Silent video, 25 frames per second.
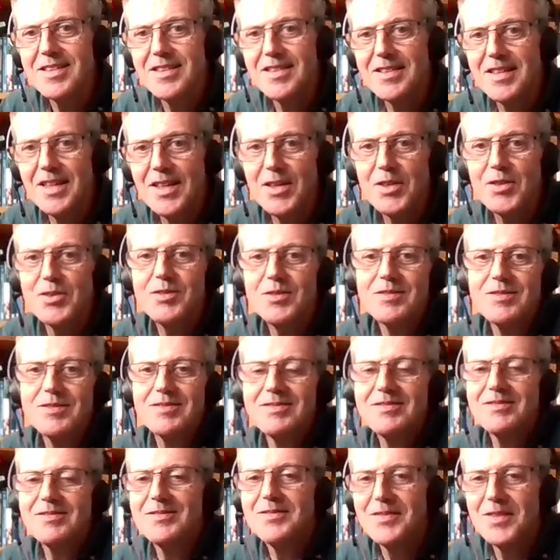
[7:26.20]
you know,
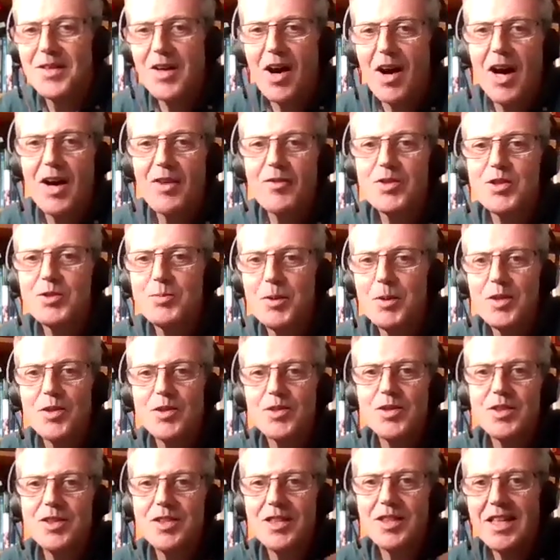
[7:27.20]
Irish
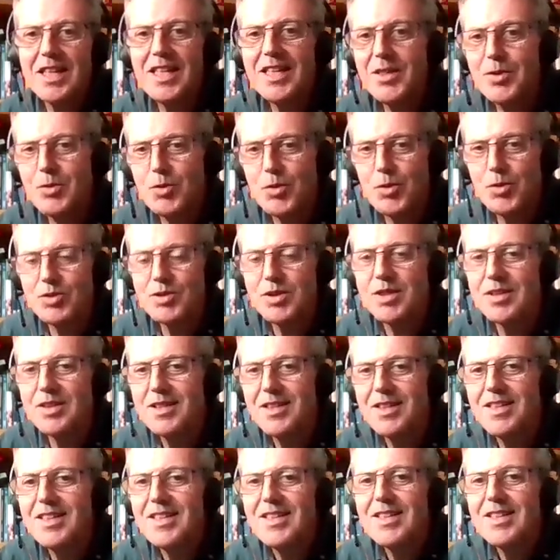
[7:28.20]
person equals.
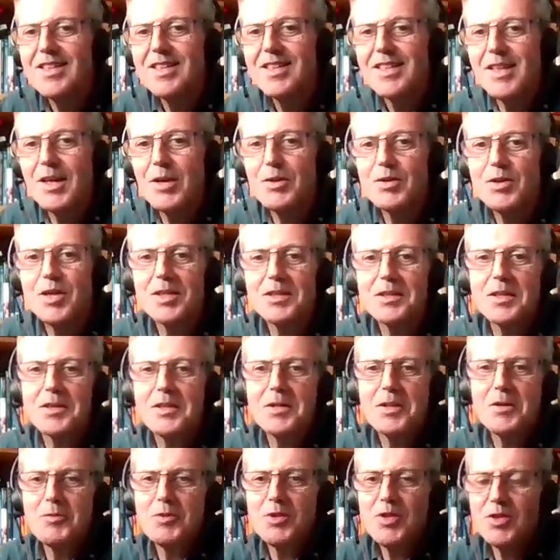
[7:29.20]
There
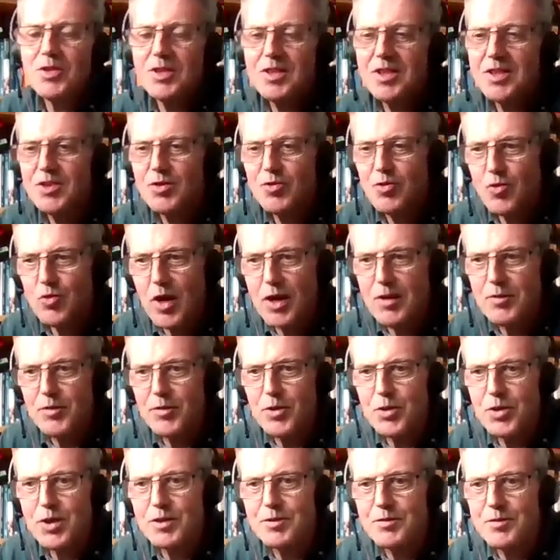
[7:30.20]
was just this
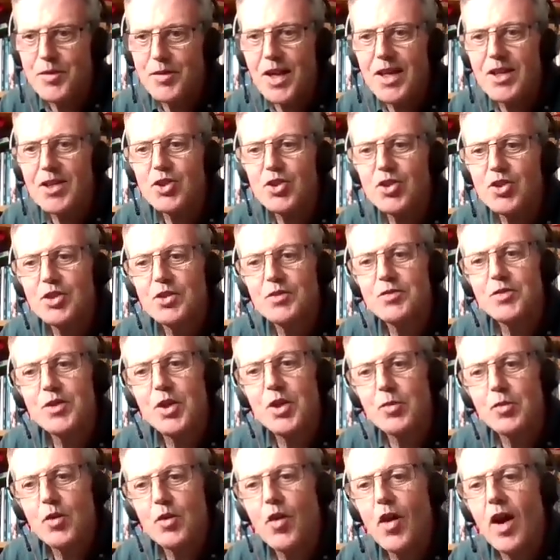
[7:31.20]
dreadful conflation of
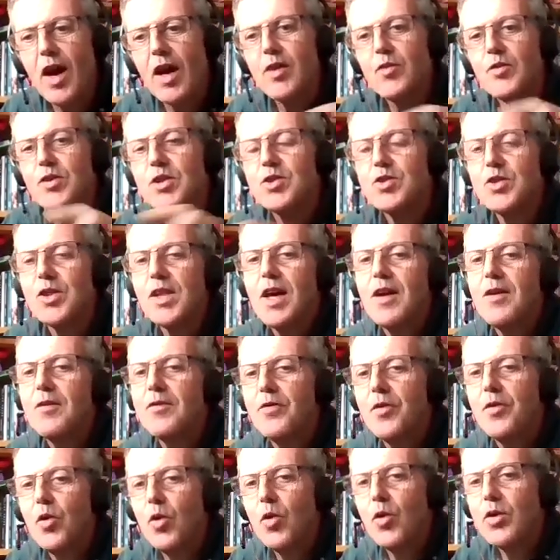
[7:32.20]
you were Irish,
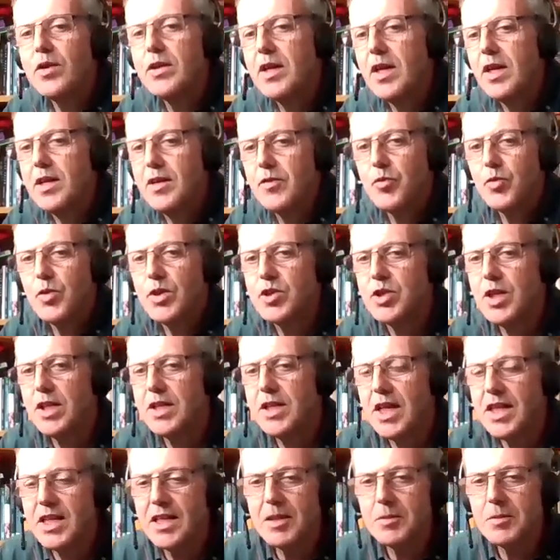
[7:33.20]
therefore, none of which had
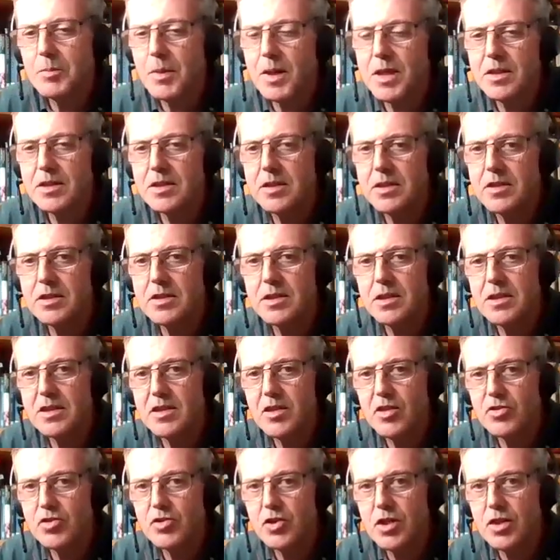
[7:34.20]
any basis in
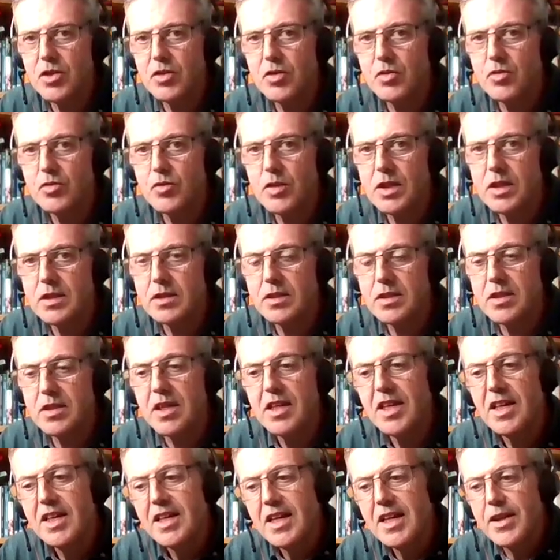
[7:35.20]
logic or reason.
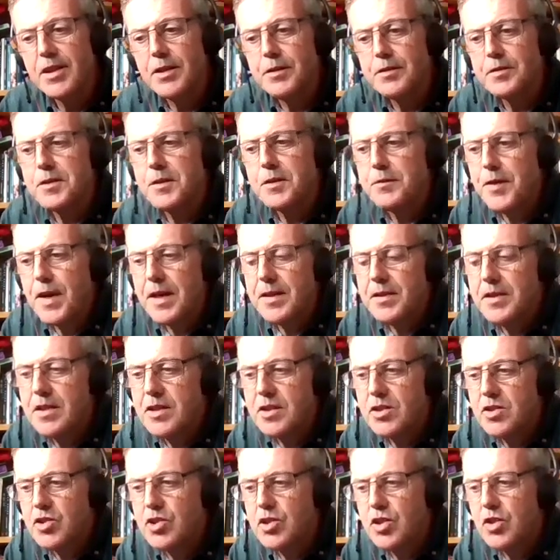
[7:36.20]
And the fact that
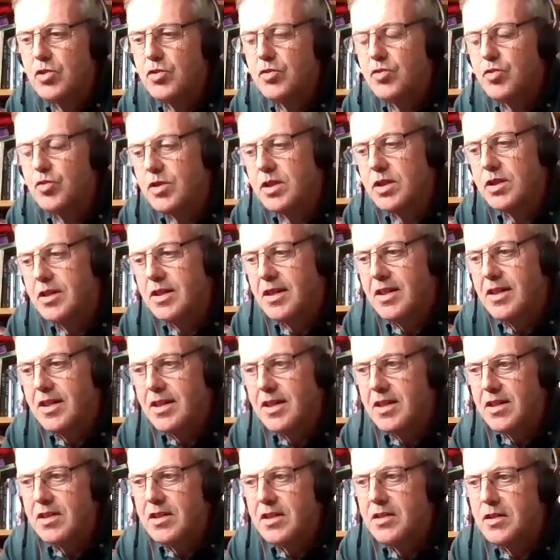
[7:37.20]
it's children,
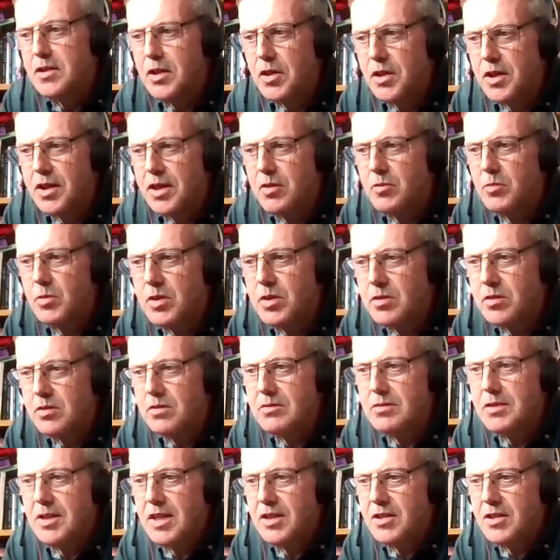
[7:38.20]
you think, well,